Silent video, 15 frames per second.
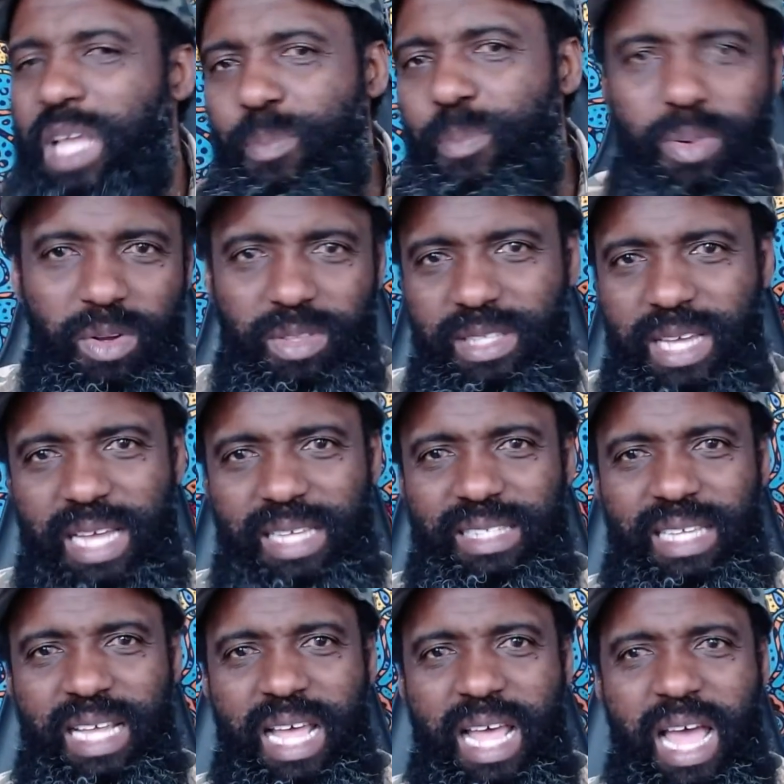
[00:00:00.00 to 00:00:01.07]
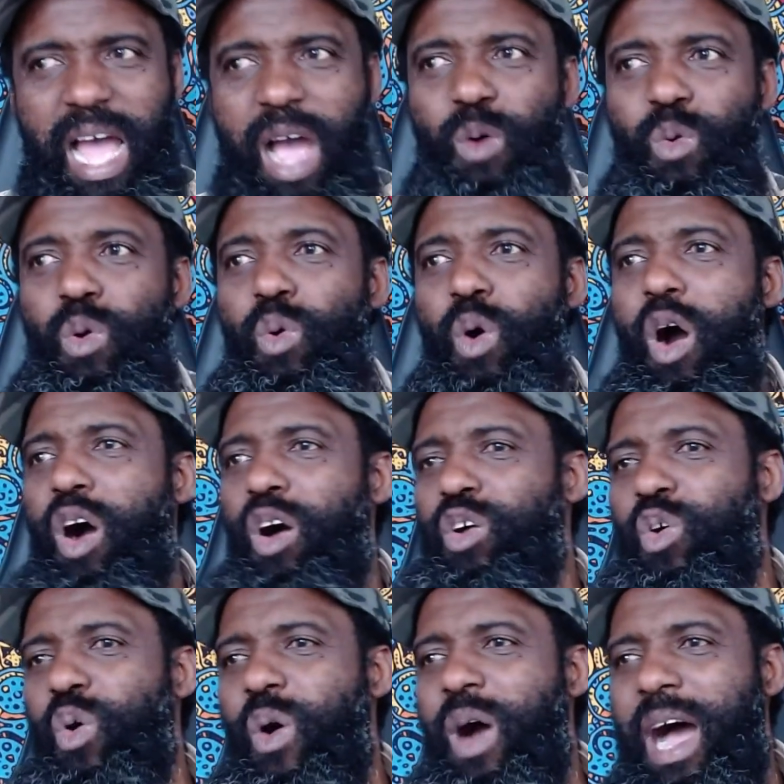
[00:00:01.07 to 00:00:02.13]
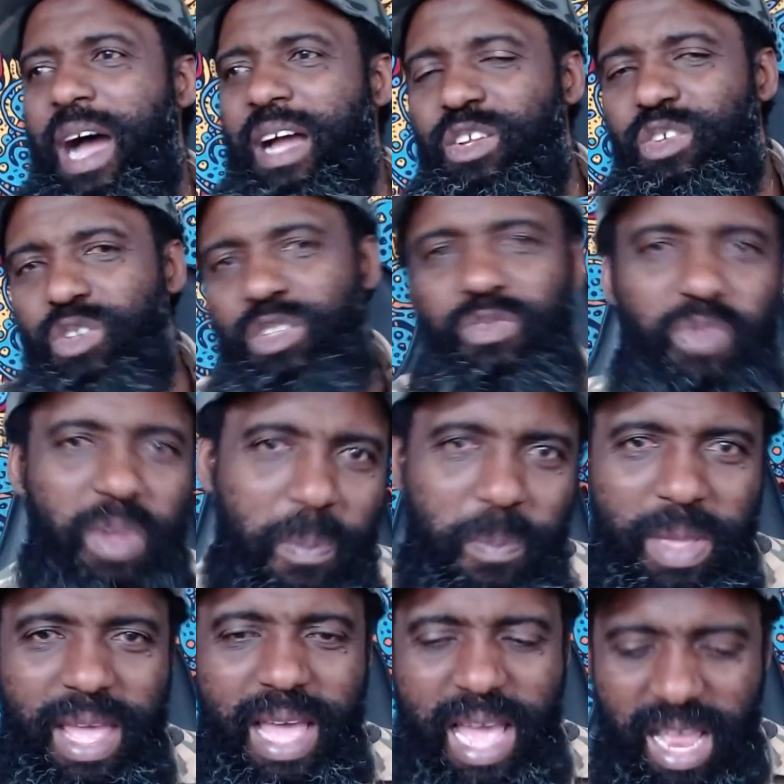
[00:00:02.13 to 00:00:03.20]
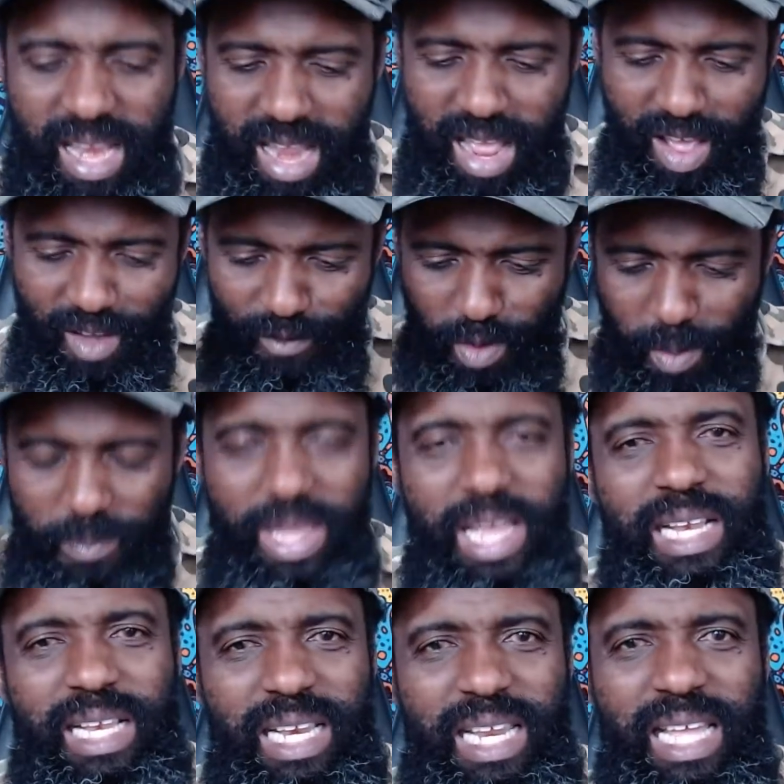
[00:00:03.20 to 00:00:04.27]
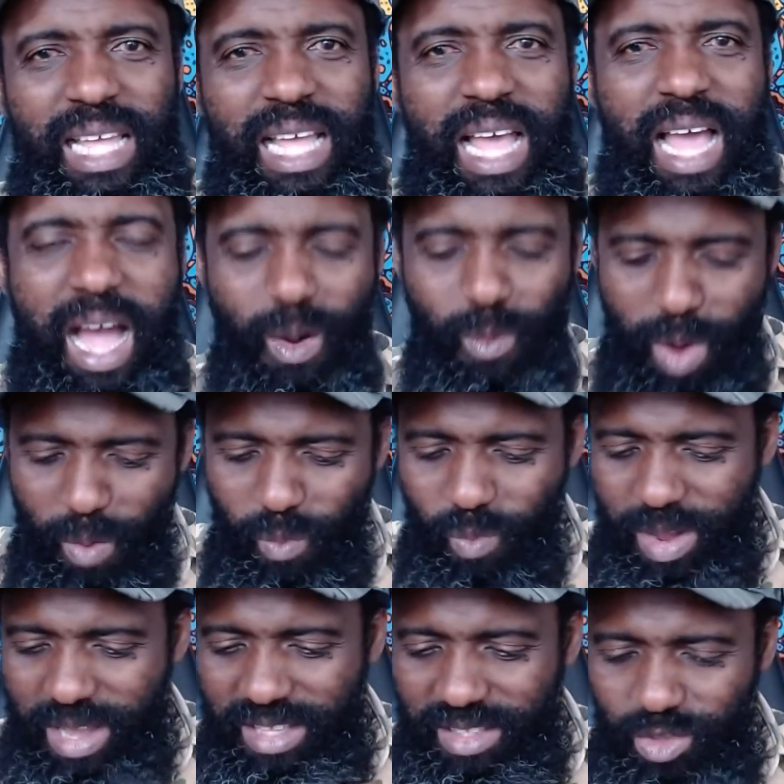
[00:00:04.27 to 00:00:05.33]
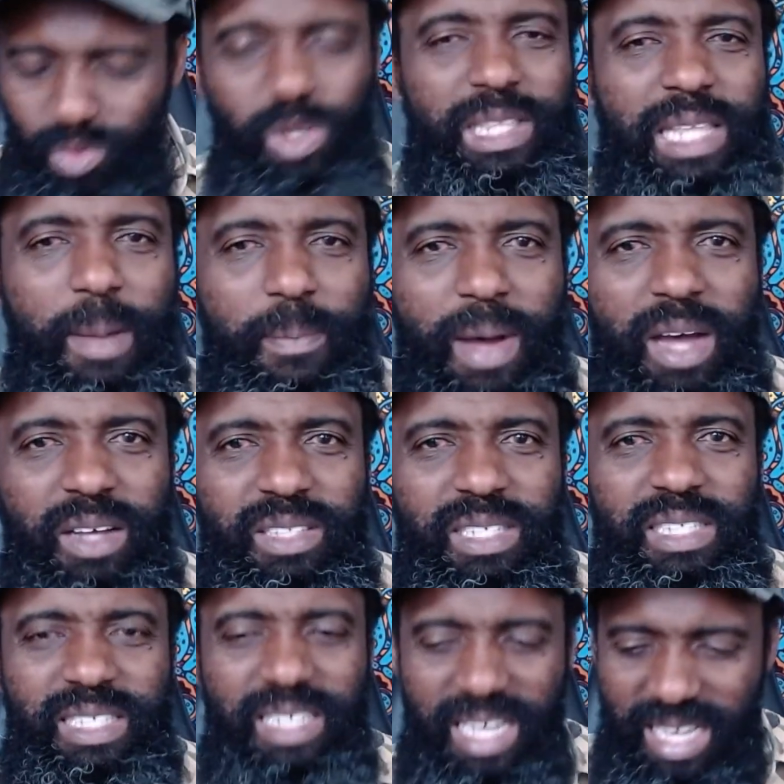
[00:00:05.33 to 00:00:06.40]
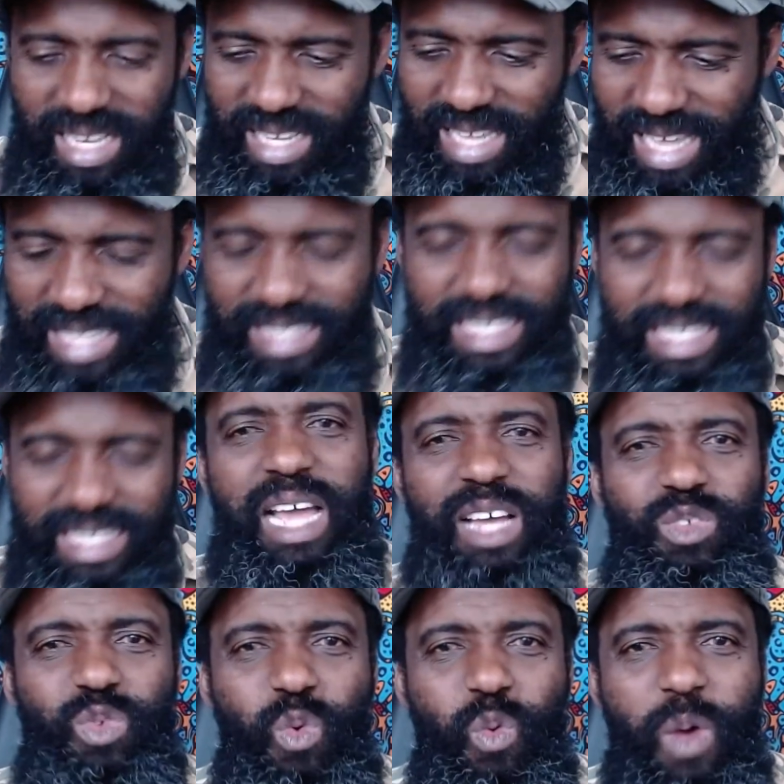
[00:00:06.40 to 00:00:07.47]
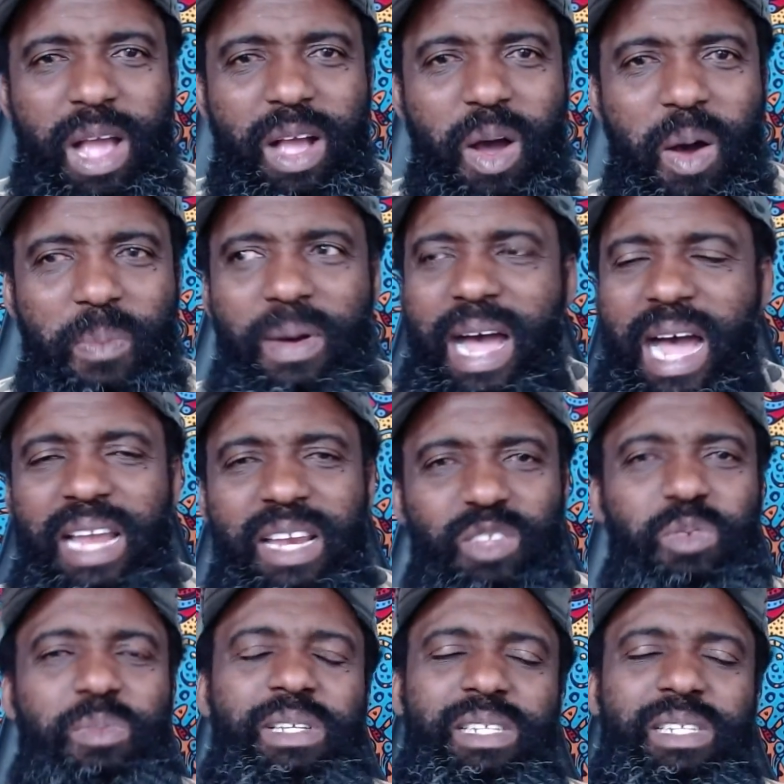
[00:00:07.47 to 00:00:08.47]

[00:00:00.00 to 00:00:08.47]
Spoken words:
protest, and we will all go and use VPN from Italy. And when we tweet about it, Italians will wake up and it will be